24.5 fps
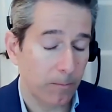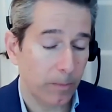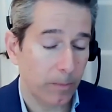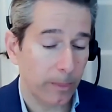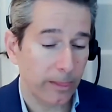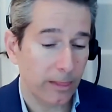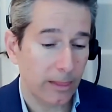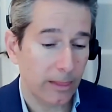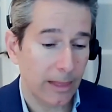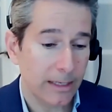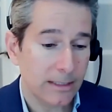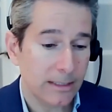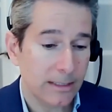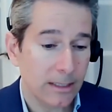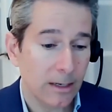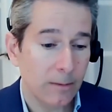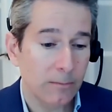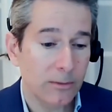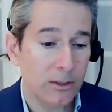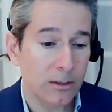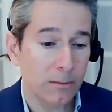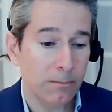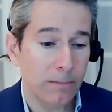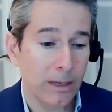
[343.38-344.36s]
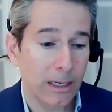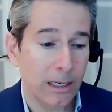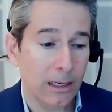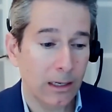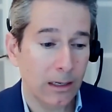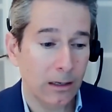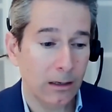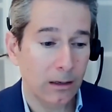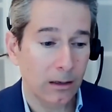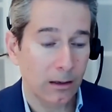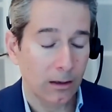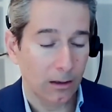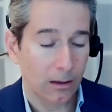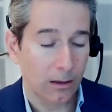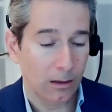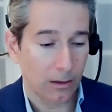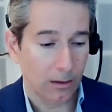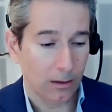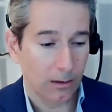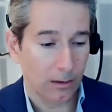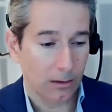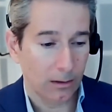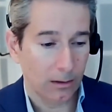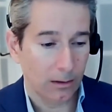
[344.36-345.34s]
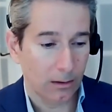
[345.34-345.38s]
They seem to be
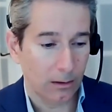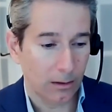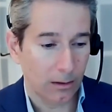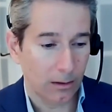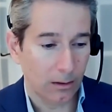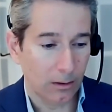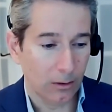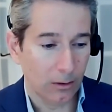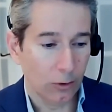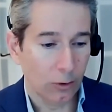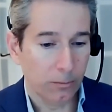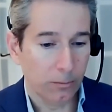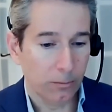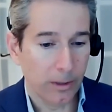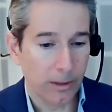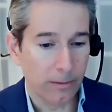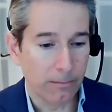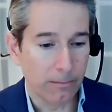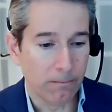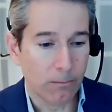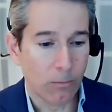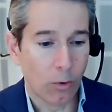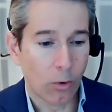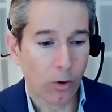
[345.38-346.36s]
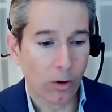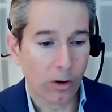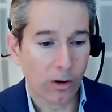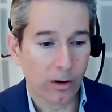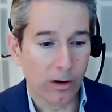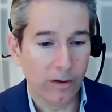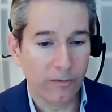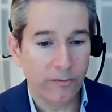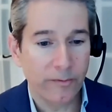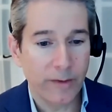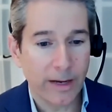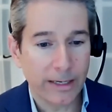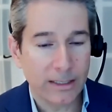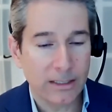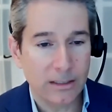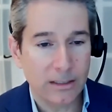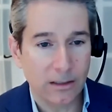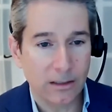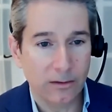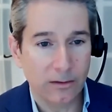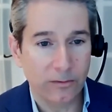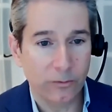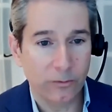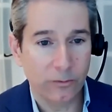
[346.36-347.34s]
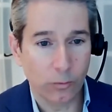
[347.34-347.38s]
a little bit more
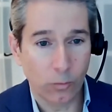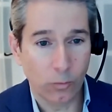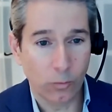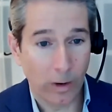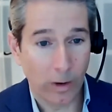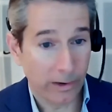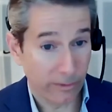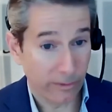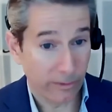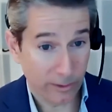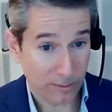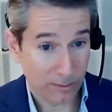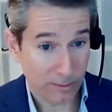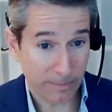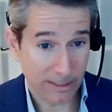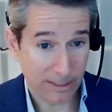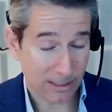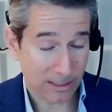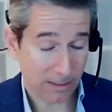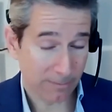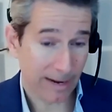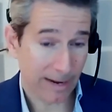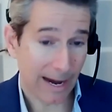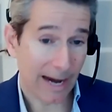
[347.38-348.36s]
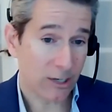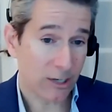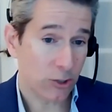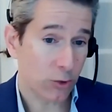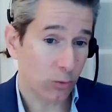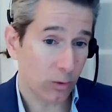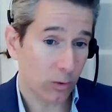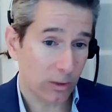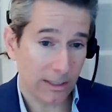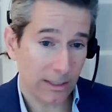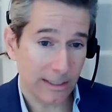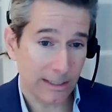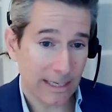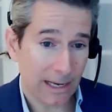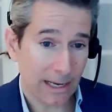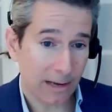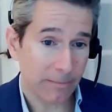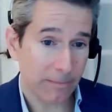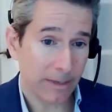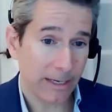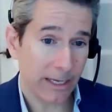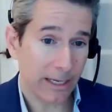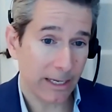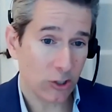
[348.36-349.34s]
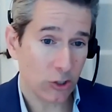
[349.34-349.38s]
effective where there's been some actual
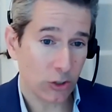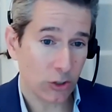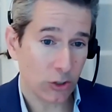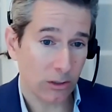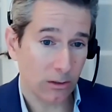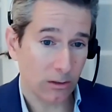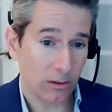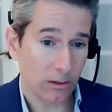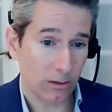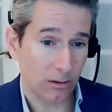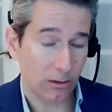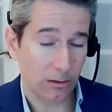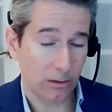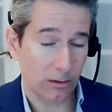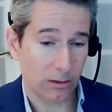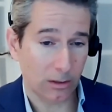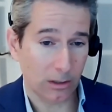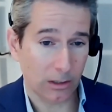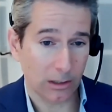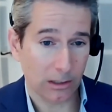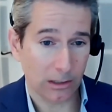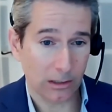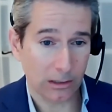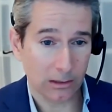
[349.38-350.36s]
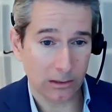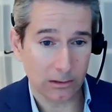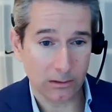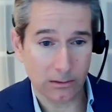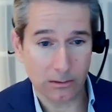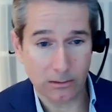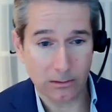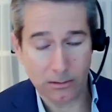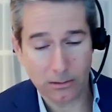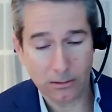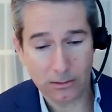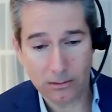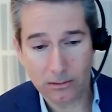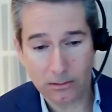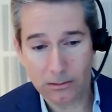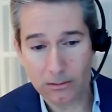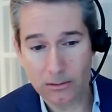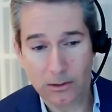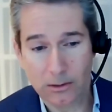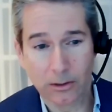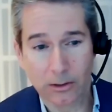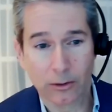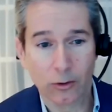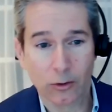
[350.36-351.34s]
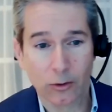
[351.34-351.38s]
contamination.
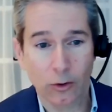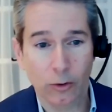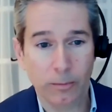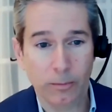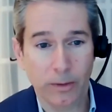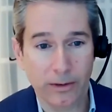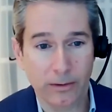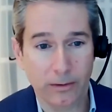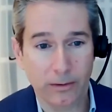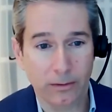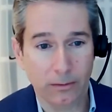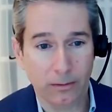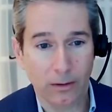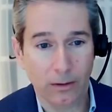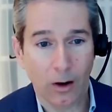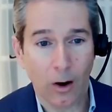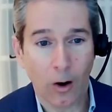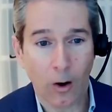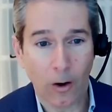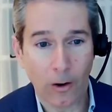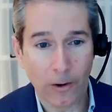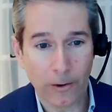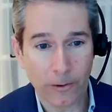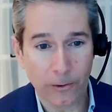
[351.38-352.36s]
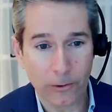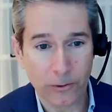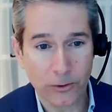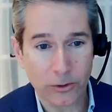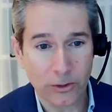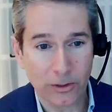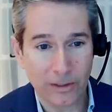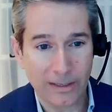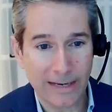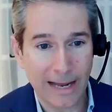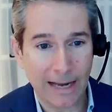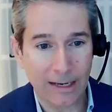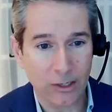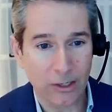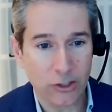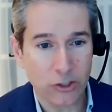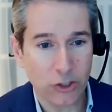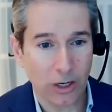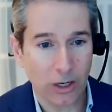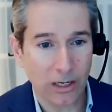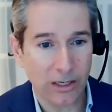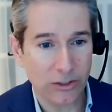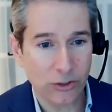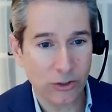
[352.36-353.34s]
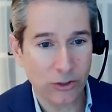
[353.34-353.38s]
They're a little bit harder to
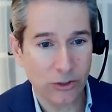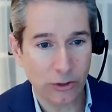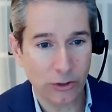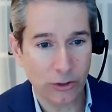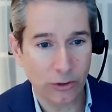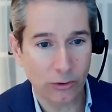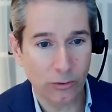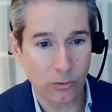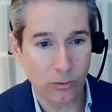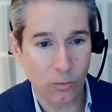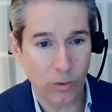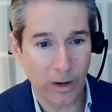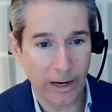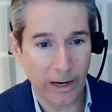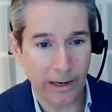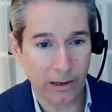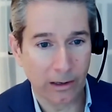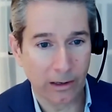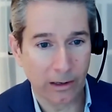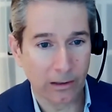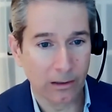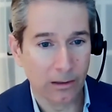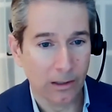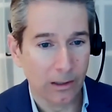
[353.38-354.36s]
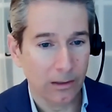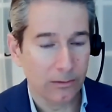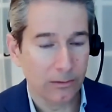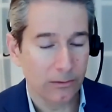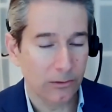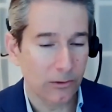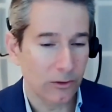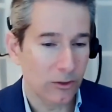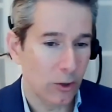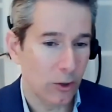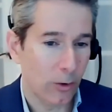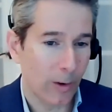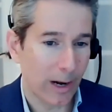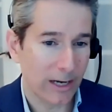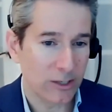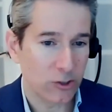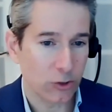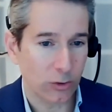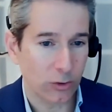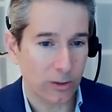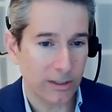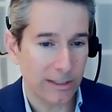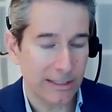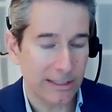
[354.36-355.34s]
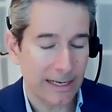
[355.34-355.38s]
analogize to where there's no actual
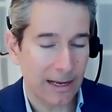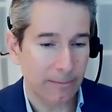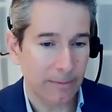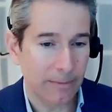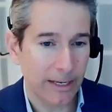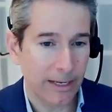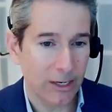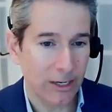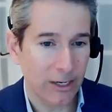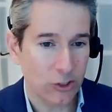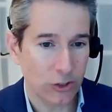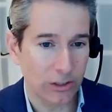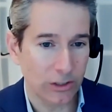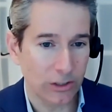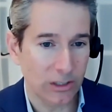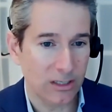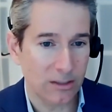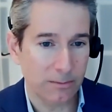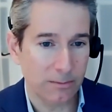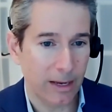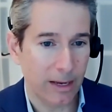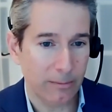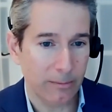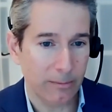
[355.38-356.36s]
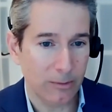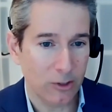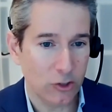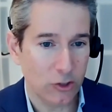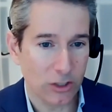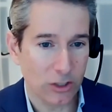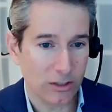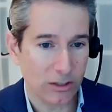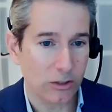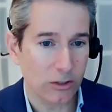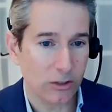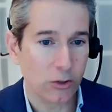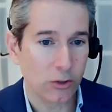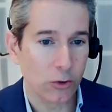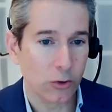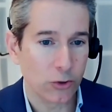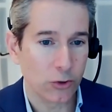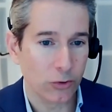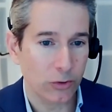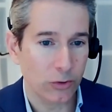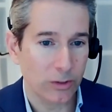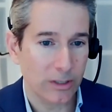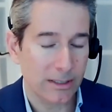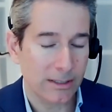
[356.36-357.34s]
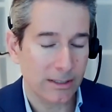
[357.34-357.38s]
contamination. It's maybe just the
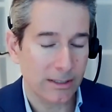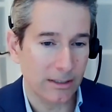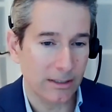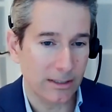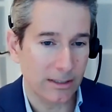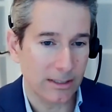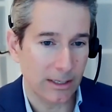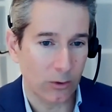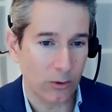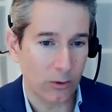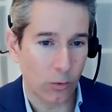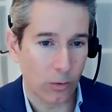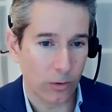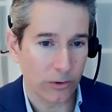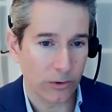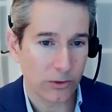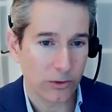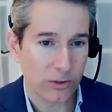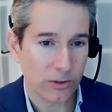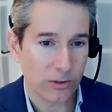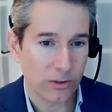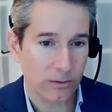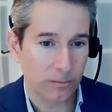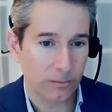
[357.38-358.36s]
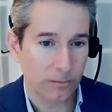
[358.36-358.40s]
social distancing orders.